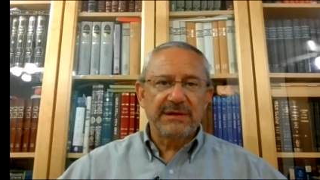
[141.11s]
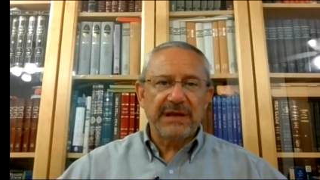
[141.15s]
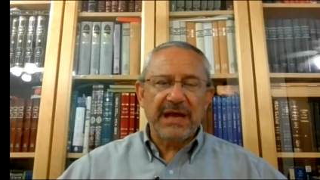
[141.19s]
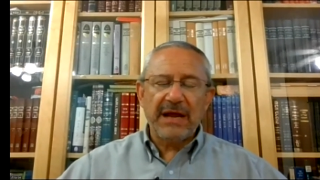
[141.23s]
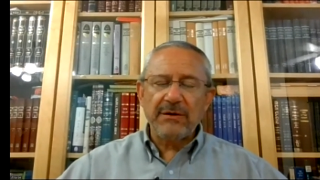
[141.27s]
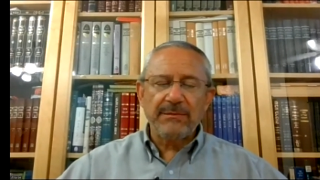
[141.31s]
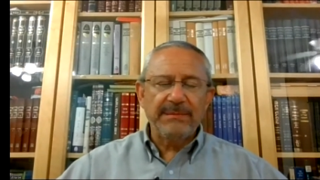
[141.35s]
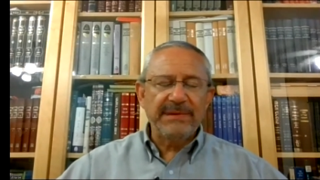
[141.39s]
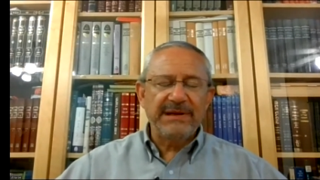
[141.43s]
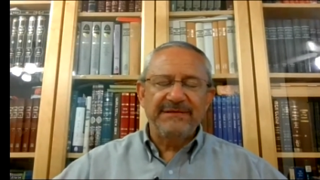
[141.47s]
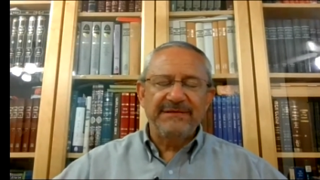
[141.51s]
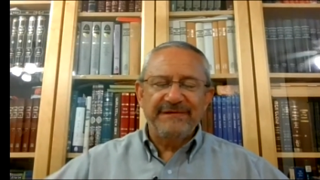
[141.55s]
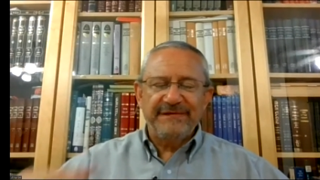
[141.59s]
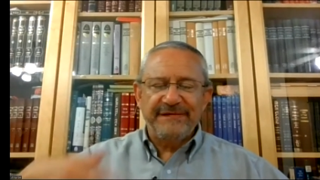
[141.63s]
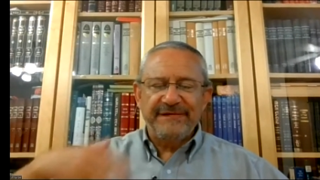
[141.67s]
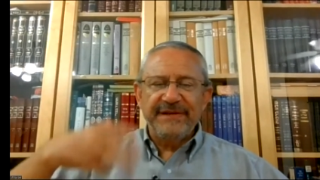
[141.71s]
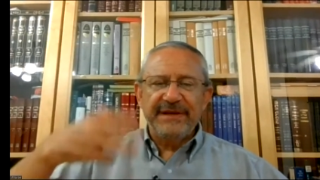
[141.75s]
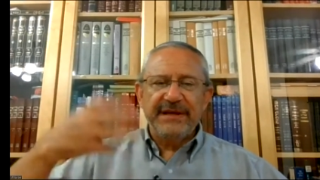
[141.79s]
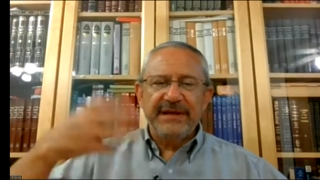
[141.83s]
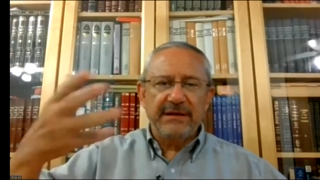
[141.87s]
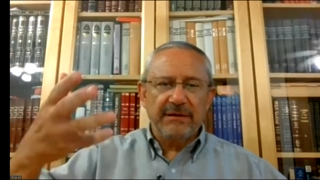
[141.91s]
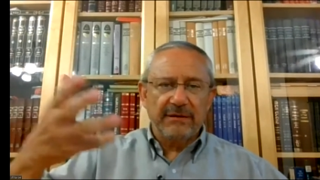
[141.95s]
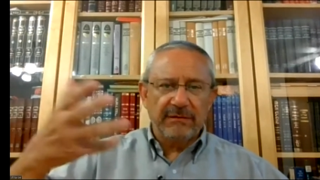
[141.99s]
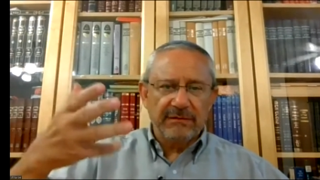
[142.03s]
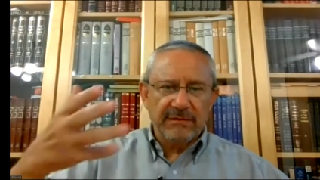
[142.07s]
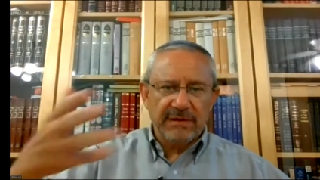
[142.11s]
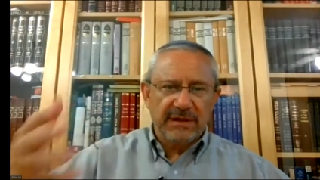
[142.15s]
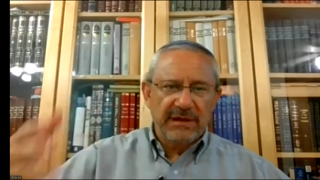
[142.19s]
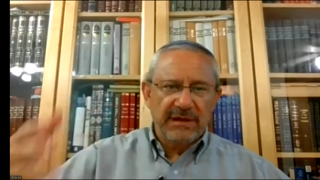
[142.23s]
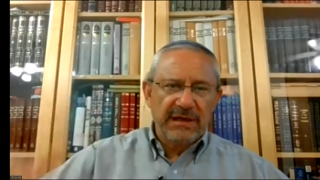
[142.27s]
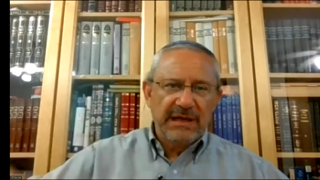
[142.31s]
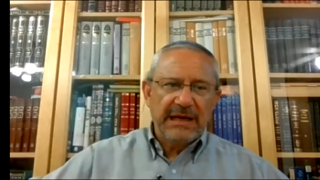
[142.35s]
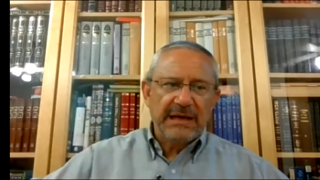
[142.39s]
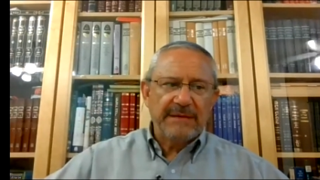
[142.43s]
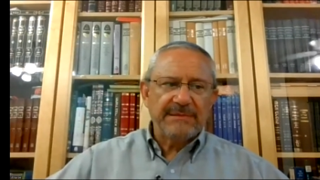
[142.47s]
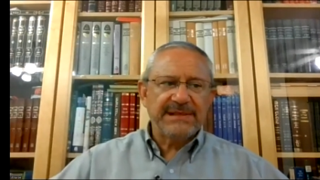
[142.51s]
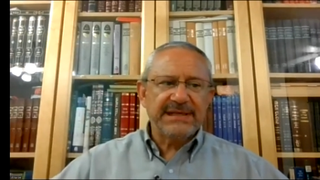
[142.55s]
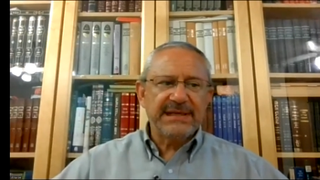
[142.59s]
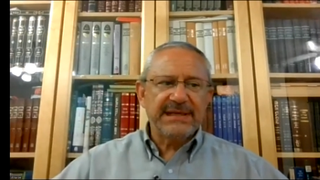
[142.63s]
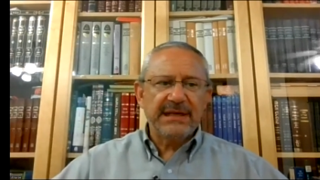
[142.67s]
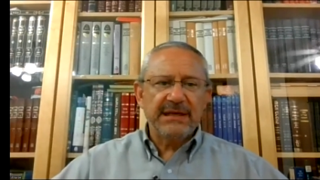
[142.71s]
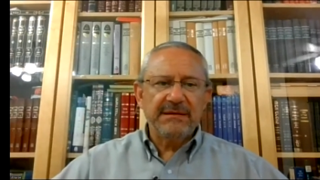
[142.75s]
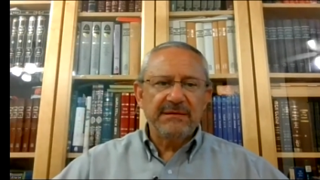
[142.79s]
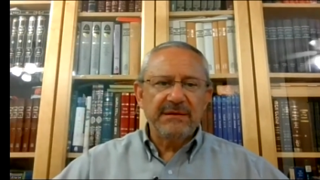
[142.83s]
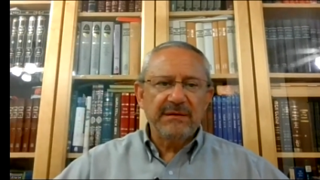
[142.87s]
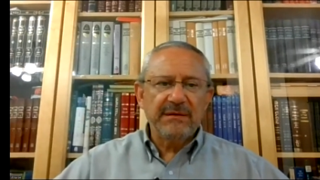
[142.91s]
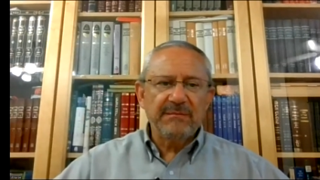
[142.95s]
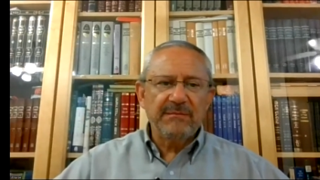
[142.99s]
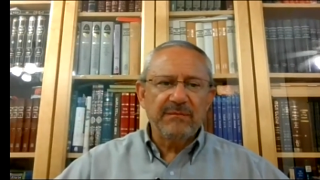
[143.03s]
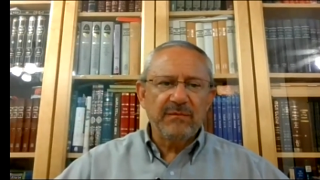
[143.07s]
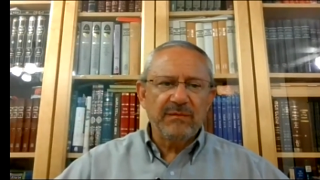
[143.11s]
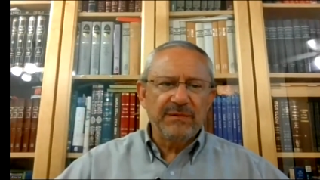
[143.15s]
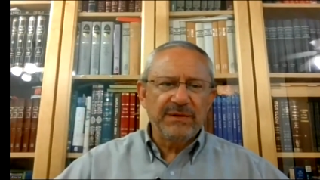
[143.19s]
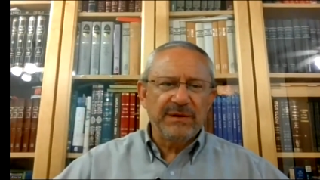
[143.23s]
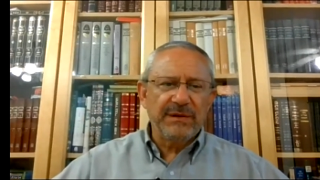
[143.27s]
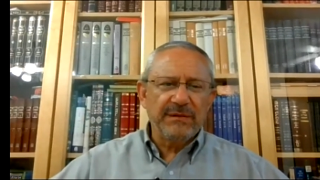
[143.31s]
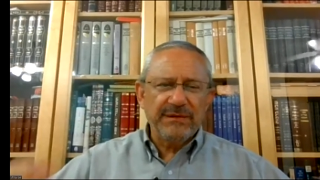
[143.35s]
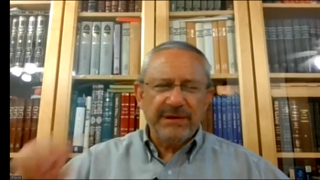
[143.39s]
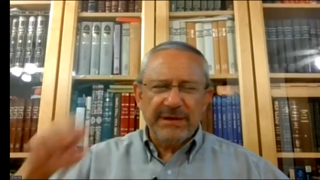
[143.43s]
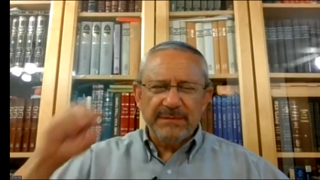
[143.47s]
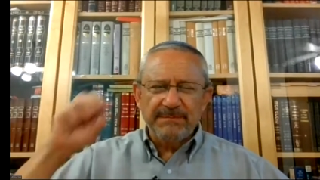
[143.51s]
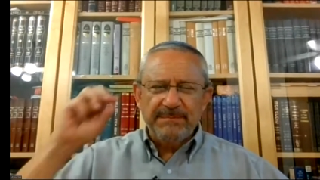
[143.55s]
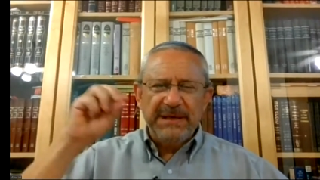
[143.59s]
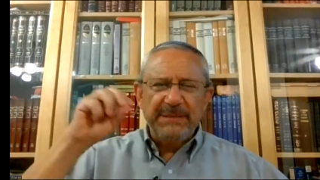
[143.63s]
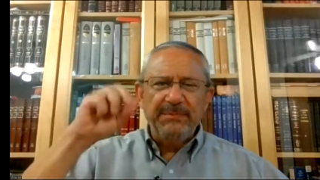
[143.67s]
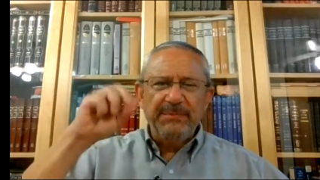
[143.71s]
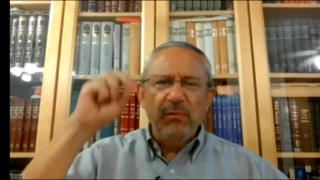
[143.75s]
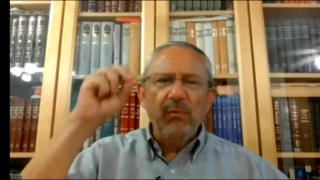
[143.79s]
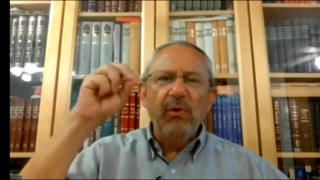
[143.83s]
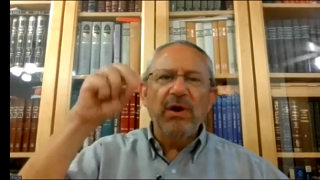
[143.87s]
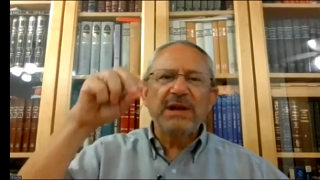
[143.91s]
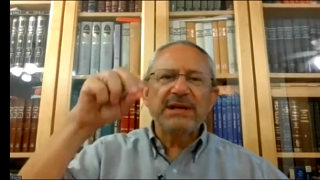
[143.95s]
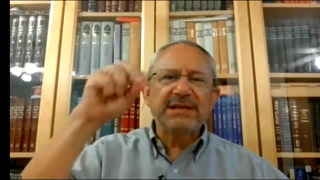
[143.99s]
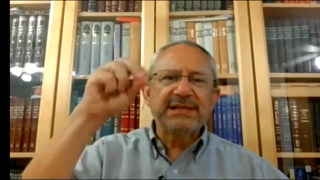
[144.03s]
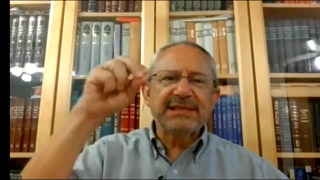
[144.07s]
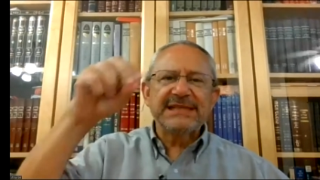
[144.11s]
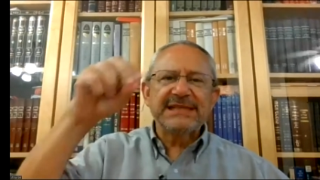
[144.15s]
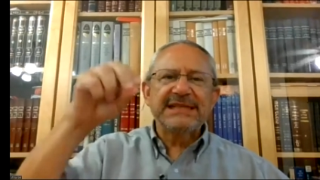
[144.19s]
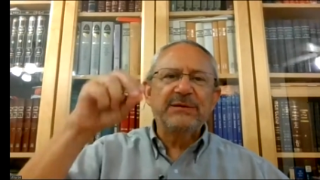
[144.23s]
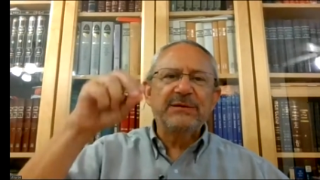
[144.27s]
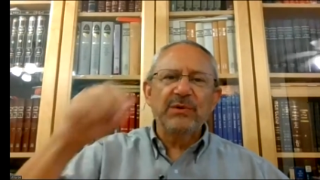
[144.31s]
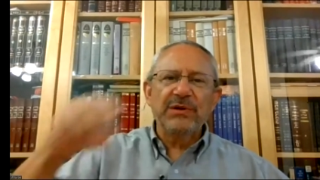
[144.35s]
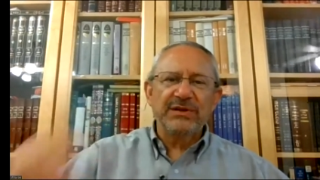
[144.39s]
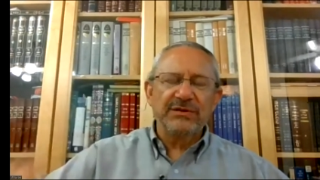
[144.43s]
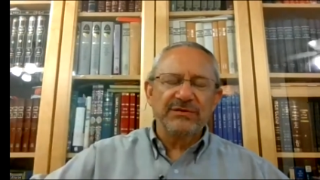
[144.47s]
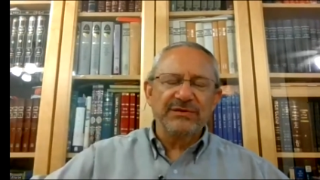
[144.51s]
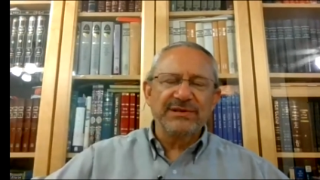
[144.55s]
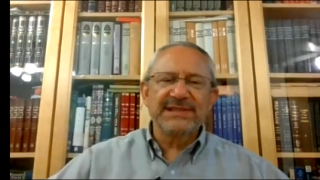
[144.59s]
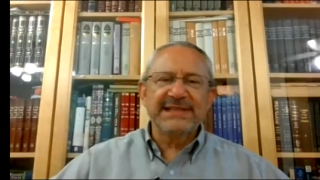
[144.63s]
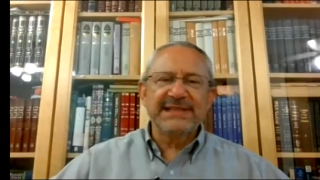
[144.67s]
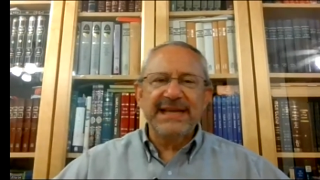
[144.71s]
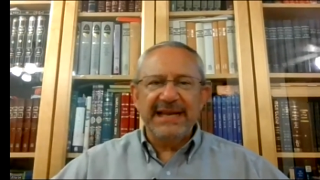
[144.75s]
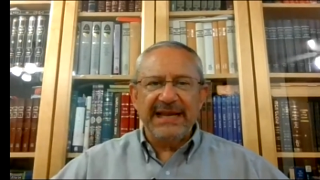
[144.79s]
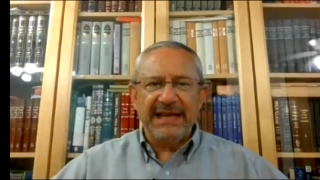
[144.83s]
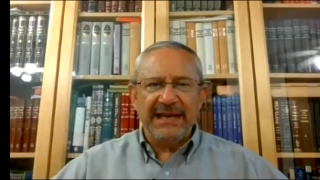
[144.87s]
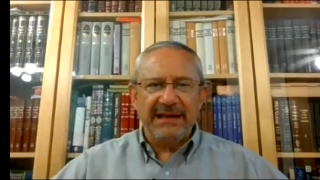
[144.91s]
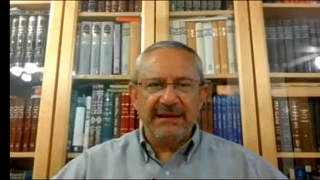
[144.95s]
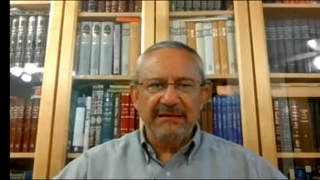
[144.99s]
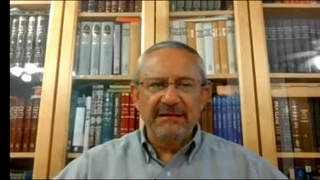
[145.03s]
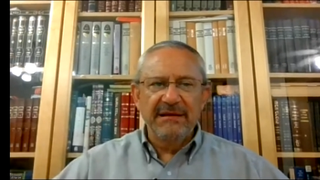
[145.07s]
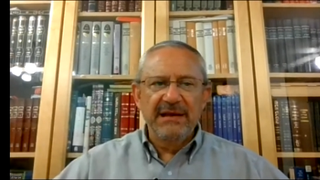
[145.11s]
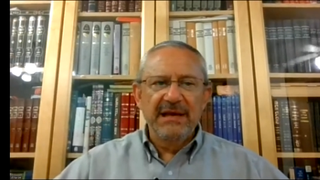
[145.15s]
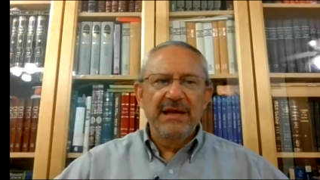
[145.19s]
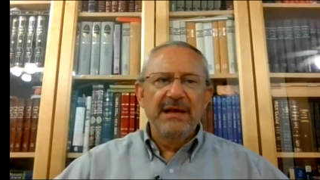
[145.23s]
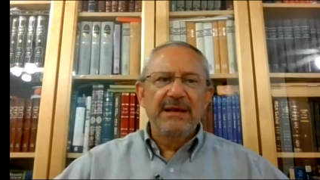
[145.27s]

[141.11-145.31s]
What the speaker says: I don't mean videoed. I'm saying the people want to see what you're saying,